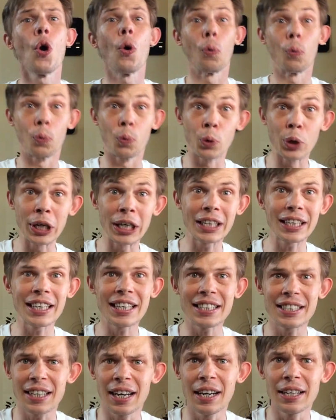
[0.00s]

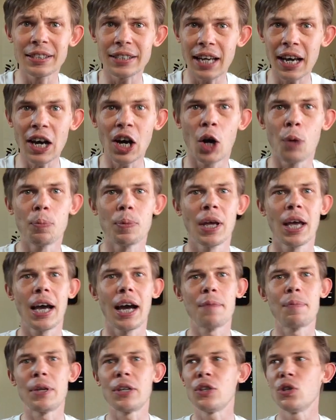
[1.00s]
really does help.
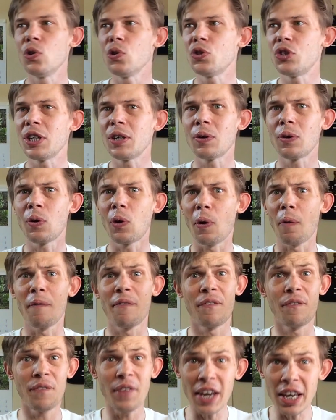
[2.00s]
I've been using
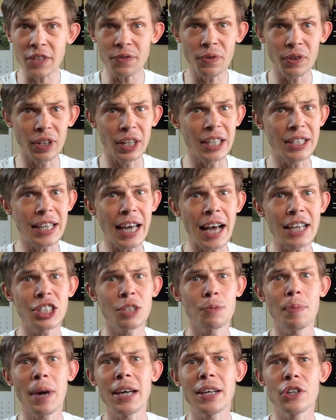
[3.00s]
faithfully
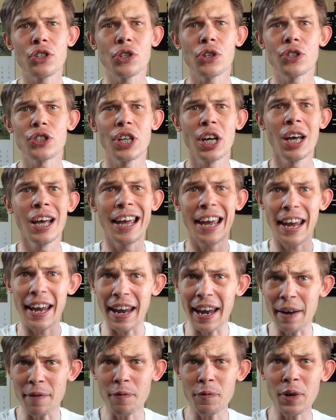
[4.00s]
task managers
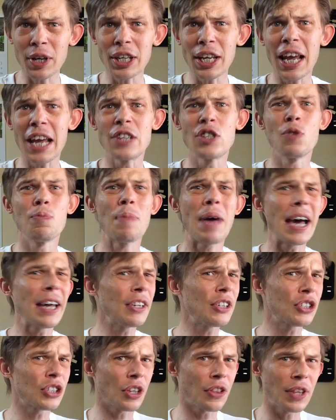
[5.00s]
every day to
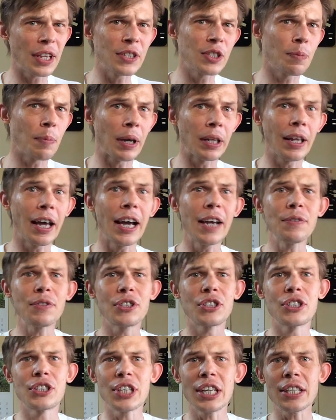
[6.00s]
manage the things in my life
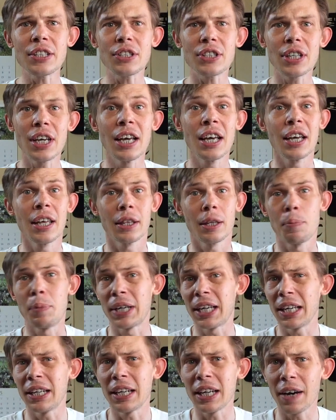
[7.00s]
since the
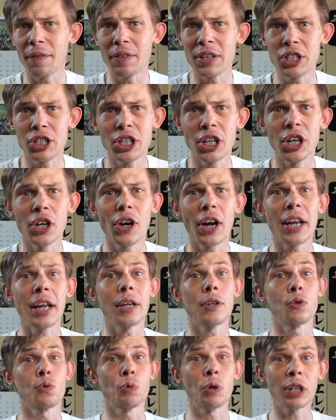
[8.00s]
beginning of this year,
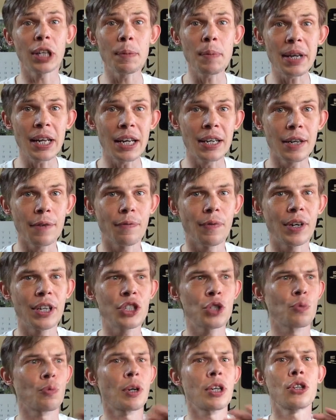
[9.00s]
and it really made a
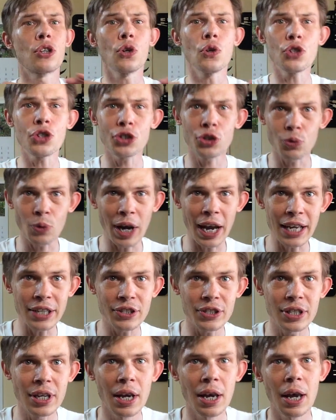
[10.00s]
difference, reduced
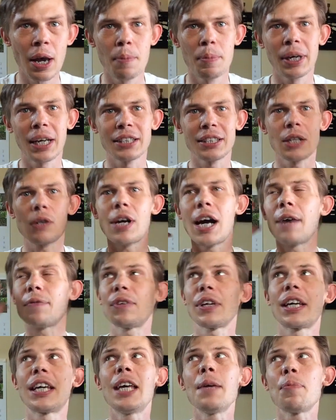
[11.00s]
stress, because I don't
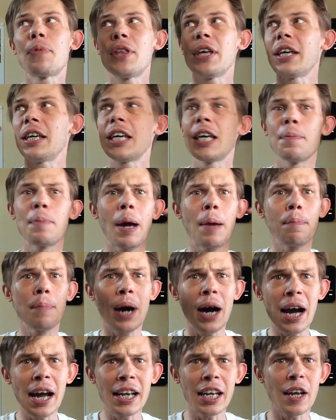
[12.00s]
have to keep thinking in my
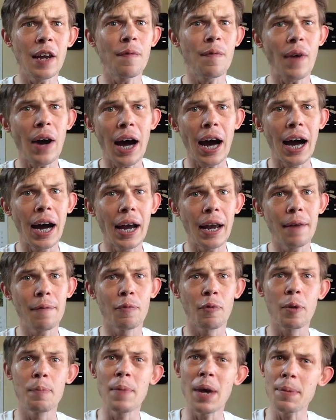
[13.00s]
mind if
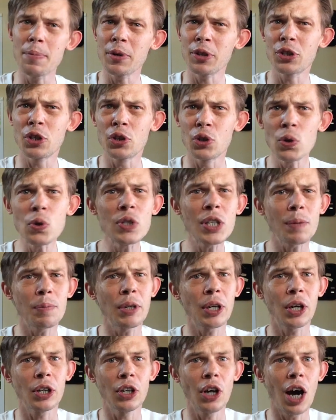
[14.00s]
I've remembered to do
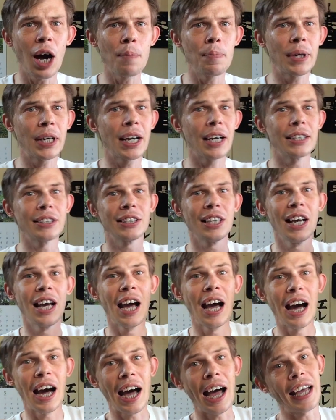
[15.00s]
something or not, because
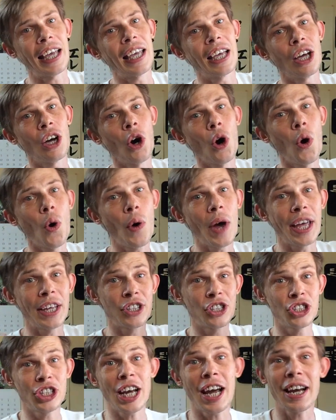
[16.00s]
I can go
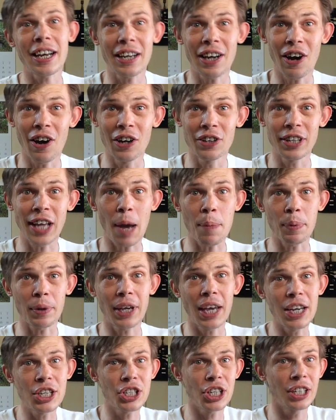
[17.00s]
and check on the
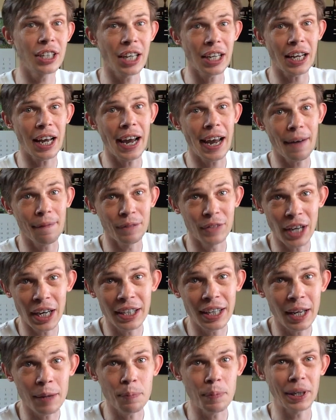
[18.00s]
application that I have
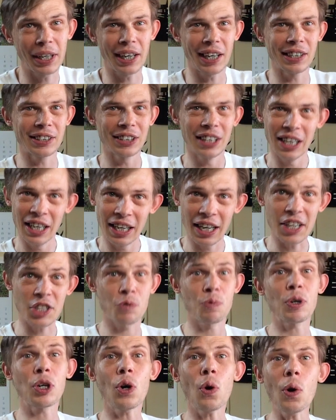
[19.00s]
done it because
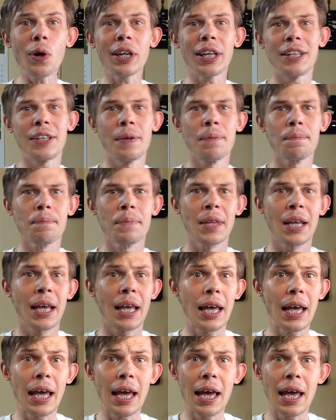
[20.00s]
it's recorded,
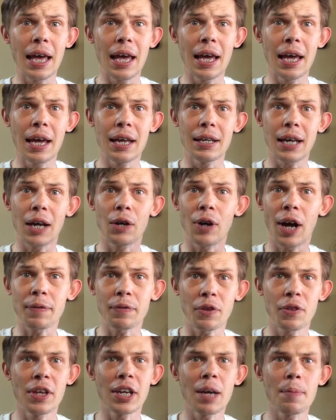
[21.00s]
and I don't
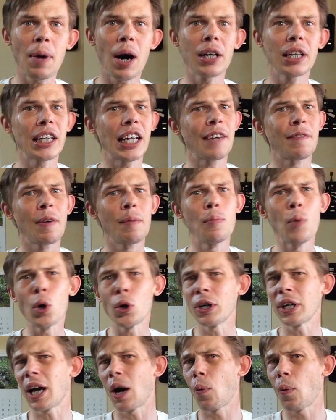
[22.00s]
have to think about it every
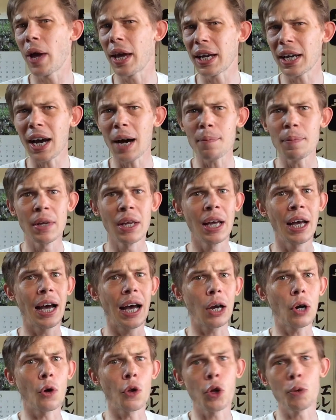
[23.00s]
morning. I wake up,
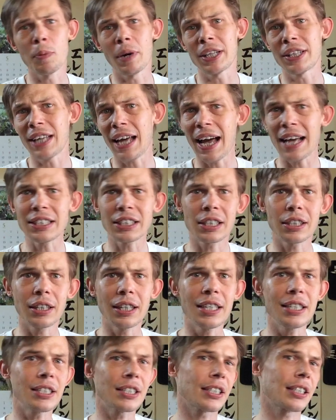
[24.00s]
I go through my task
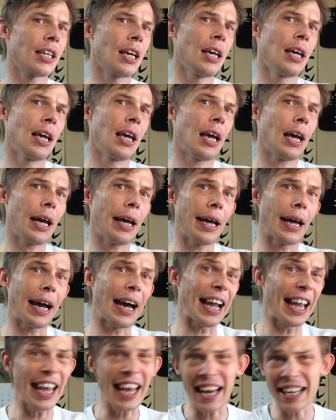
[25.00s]
list,
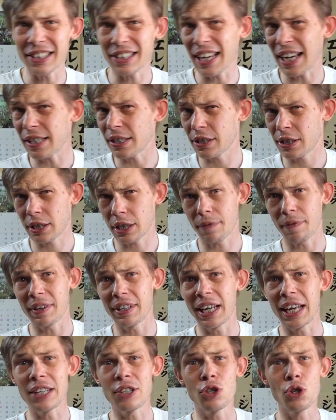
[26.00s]
I add tasks if
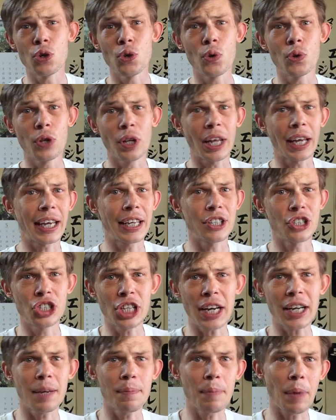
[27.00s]
I need to, then I can
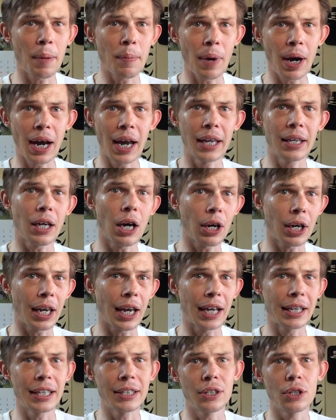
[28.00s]
check in my mind,
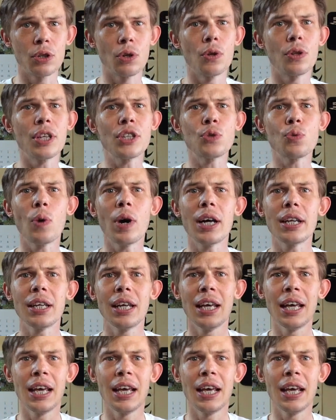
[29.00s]
okay, I need to do this one,